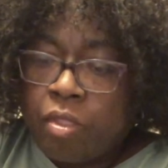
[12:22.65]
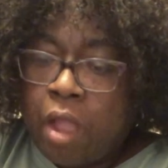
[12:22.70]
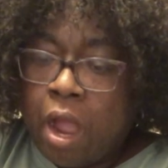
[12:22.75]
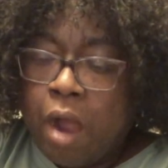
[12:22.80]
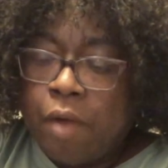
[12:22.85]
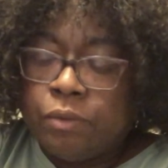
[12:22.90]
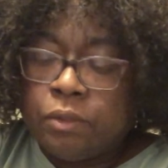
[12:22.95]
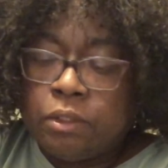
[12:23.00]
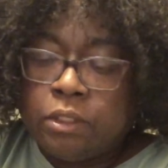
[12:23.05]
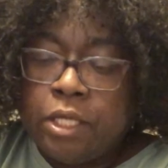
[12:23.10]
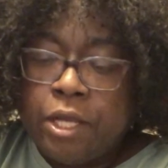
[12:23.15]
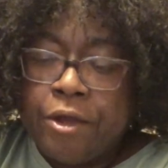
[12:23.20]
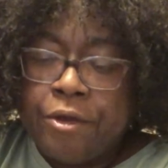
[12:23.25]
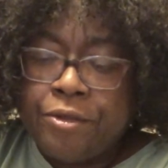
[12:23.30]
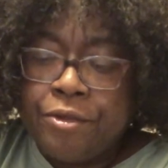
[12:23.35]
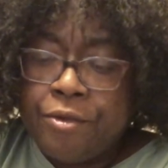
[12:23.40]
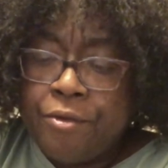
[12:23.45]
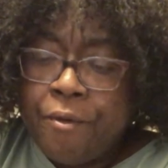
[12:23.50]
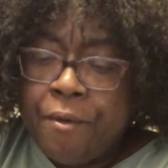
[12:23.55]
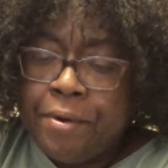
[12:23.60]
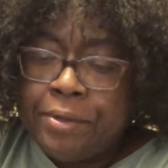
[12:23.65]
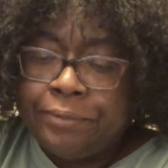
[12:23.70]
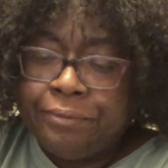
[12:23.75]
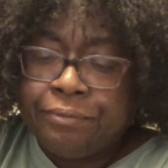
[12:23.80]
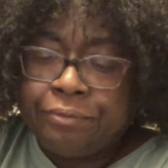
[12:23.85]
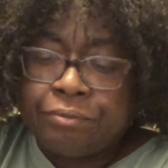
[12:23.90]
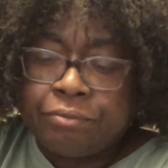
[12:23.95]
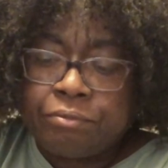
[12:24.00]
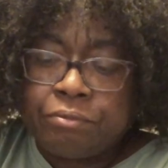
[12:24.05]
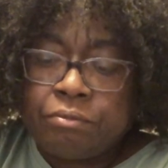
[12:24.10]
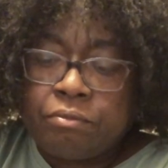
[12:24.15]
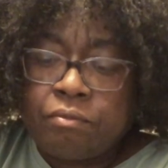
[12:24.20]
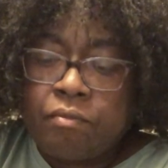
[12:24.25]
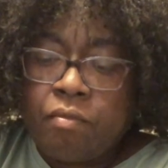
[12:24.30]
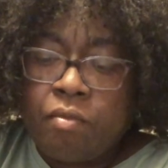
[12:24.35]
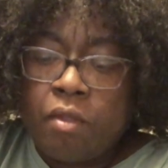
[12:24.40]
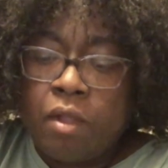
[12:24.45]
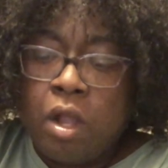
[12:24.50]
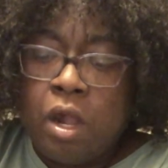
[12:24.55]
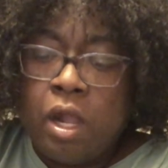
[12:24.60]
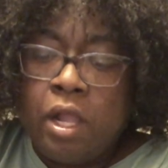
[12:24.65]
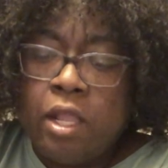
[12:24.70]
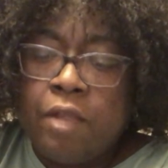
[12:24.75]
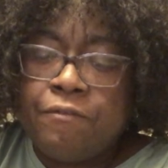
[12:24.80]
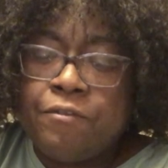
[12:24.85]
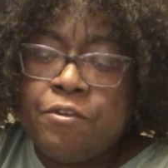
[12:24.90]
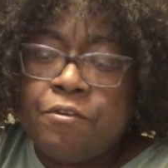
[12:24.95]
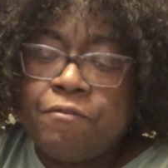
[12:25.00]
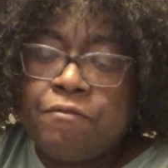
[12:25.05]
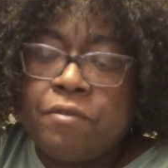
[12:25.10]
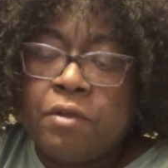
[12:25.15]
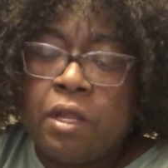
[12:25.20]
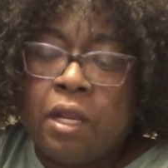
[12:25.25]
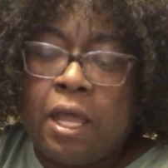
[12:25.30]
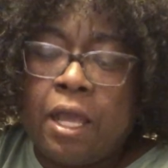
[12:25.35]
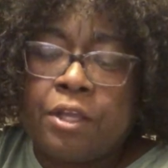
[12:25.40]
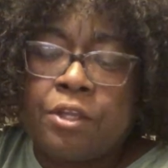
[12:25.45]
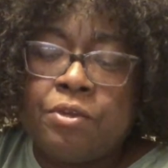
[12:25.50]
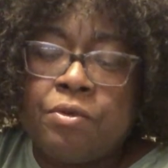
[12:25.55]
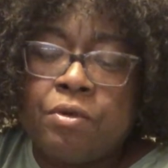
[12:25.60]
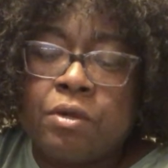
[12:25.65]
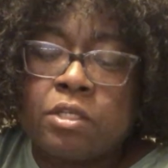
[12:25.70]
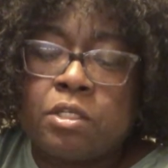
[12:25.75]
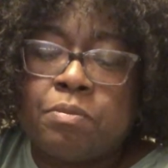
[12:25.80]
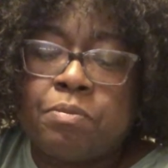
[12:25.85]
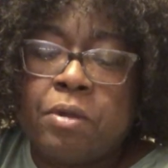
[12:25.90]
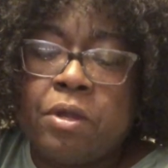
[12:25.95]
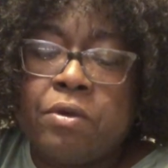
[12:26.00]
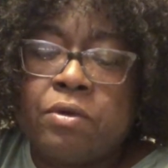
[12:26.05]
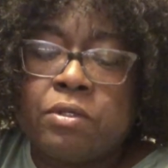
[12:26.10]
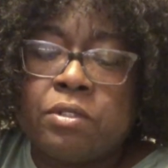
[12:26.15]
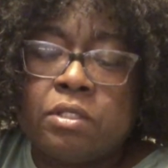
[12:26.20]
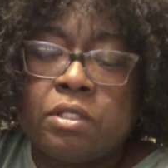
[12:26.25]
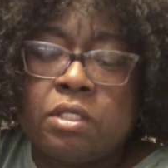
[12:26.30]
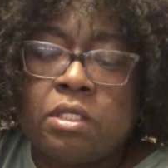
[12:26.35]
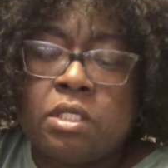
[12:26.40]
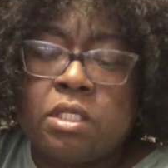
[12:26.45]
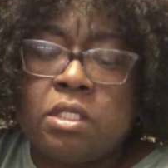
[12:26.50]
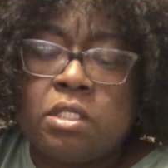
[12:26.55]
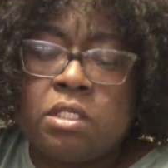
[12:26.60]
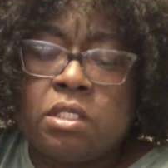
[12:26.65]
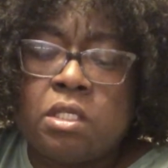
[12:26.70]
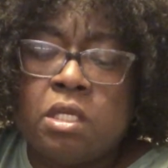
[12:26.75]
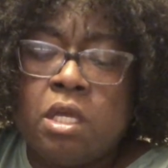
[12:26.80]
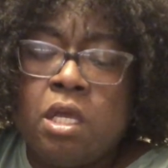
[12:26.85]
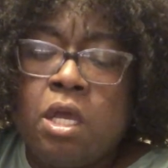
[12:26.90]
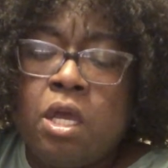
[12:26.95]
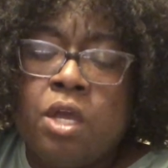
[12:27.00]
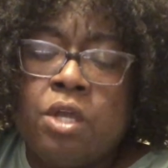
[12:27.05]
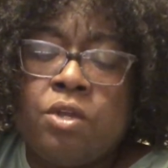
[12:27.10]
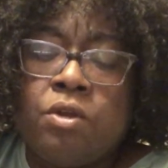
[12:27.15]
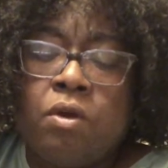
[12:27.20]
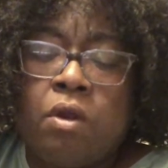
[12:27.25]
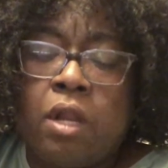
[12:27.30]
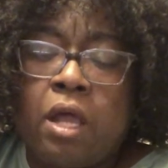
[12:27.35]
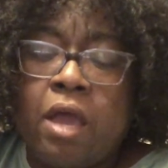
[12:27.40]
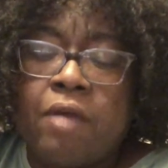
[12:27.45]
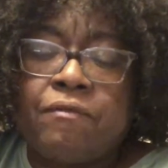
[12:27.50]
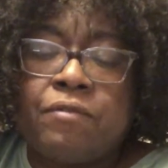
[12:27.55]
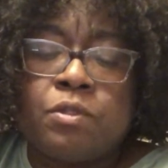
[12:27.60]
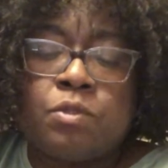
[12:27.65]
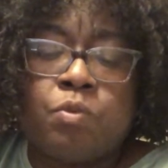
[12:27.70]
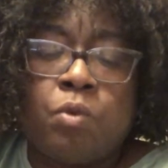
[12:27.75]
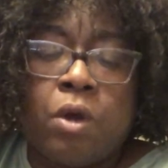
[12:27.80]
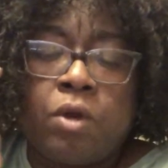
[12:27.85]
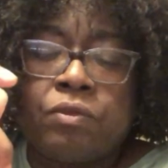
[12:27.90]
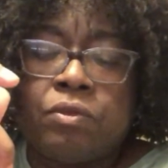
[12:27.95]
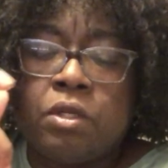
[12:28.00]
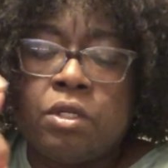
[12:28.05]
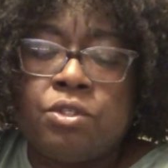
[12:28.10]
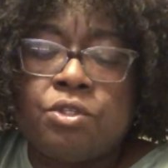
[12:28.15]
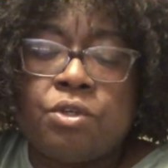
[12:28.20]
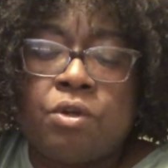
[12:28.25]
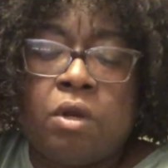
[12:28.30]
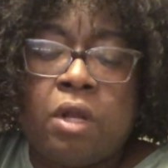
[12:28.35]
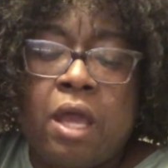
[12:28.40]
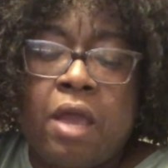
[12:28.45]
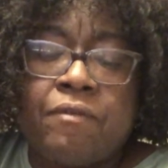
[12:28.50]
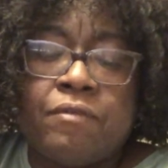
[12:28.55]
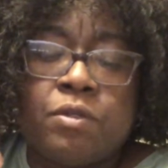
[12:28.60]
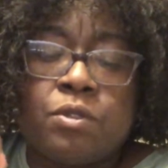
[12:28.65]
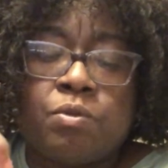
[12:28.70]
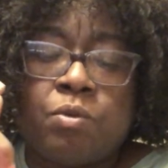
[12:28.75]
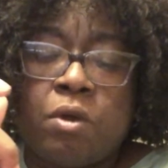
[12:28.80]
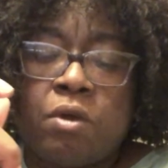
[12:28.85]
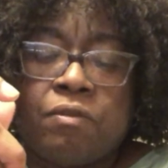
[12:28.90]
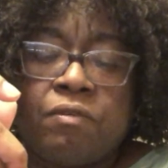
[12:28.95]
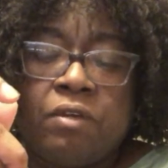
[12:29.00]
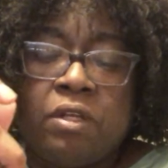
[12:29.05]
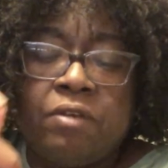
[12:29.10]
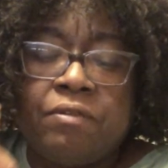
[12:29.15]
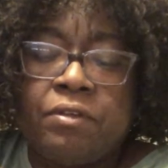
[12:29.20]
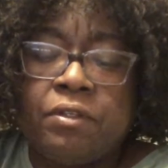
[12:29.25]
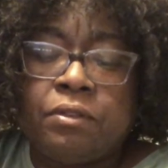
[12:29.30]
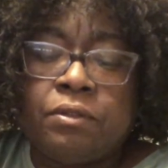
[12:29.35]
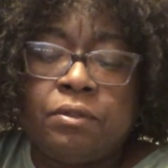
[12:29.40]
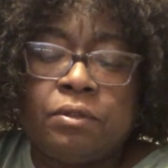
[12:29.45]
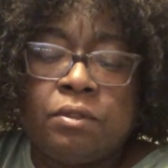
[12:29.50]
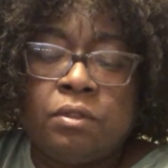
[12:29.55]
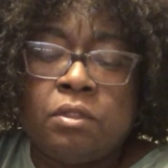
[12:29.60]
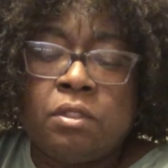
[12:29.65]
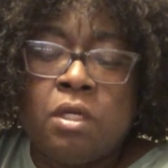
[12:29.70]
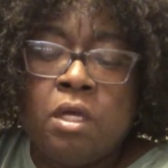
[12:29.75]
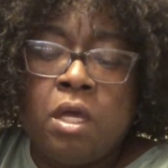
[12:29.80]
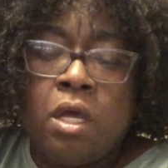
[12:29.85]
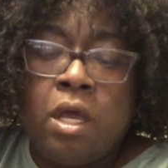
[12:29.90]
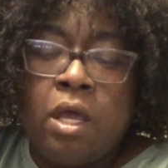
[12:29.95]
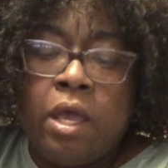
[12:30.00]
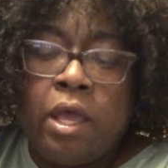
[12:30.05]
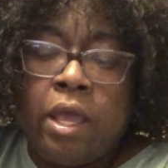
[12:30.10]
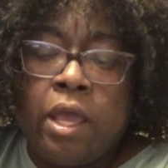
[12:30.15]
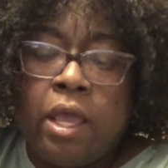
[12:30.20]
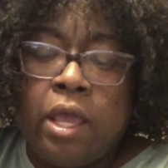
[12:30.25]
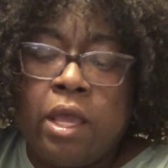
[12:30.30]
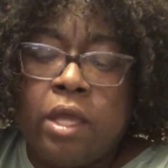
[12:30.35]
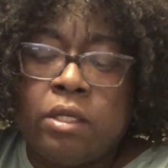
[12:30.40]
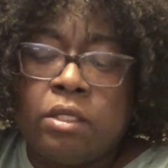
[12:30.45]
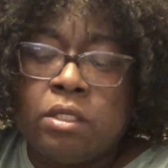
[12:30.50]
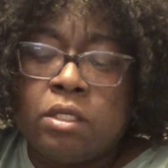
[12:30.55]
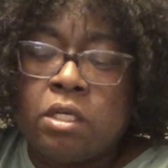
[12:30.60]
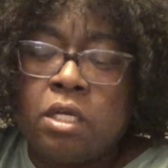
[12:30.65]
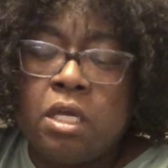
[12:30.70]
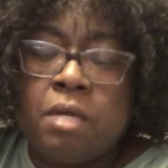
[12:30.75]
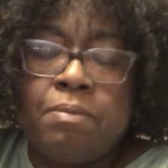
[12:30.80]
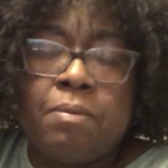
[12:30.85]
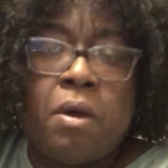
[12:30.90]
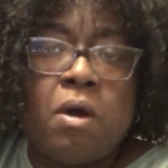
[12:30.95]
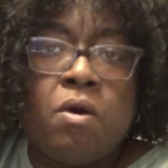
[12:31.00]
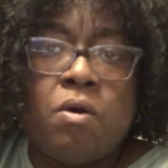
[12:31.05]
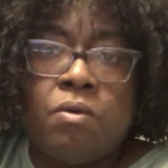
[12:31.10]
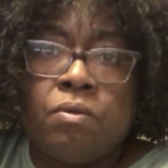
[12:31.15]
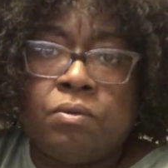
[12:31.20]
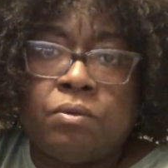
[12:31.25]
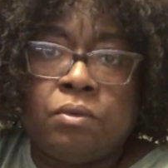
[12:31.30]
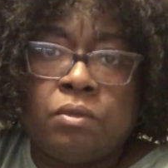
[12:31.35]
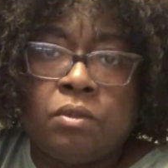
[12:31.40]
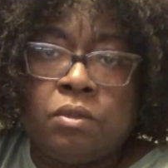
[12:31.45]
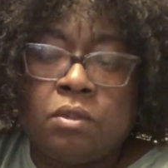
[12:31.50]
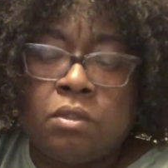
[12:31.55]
I will tell you, if you feel like you're experiencing this, your life is worth it. Your life is worth living. And keep on.